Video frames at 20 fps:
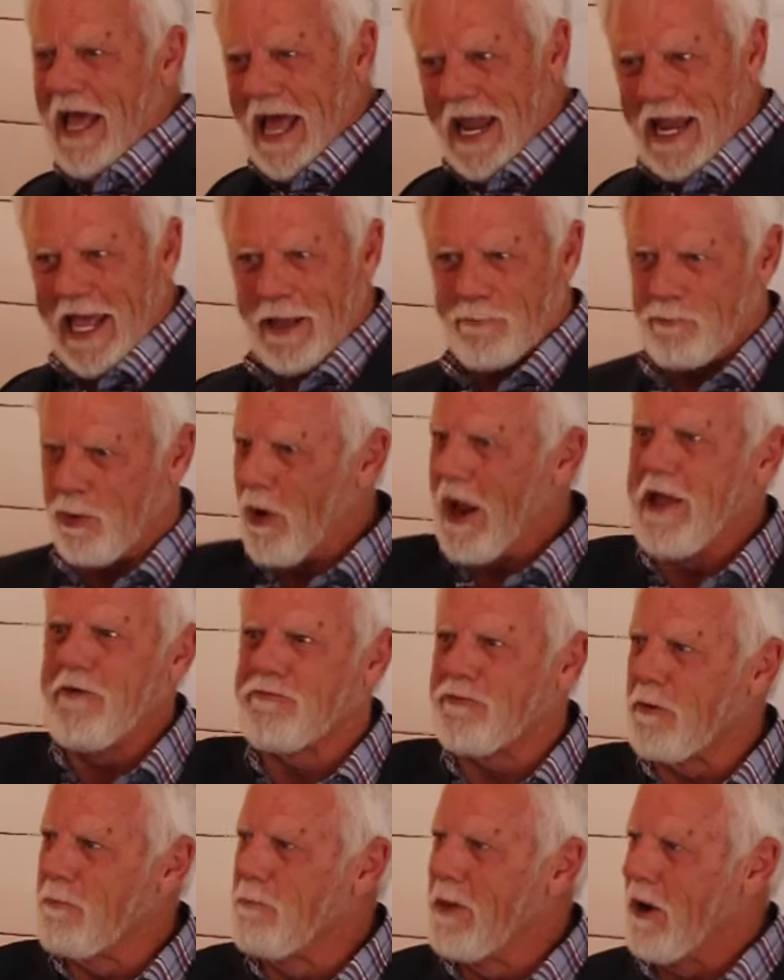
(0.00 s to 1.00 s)
and pray
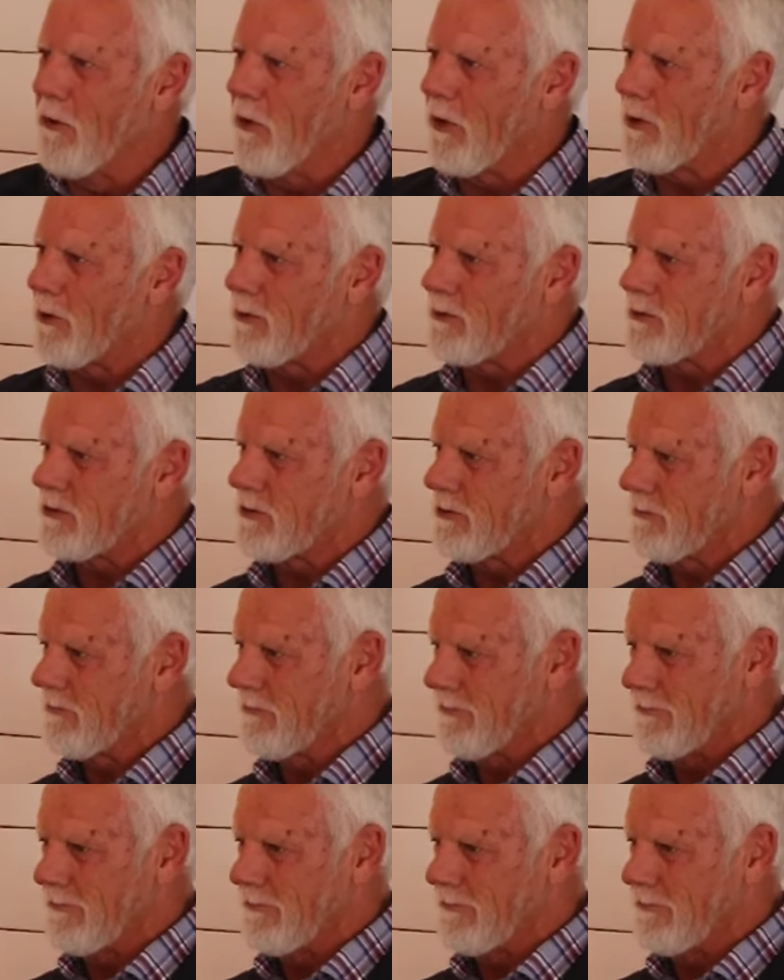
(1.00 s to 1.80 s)
for miracles.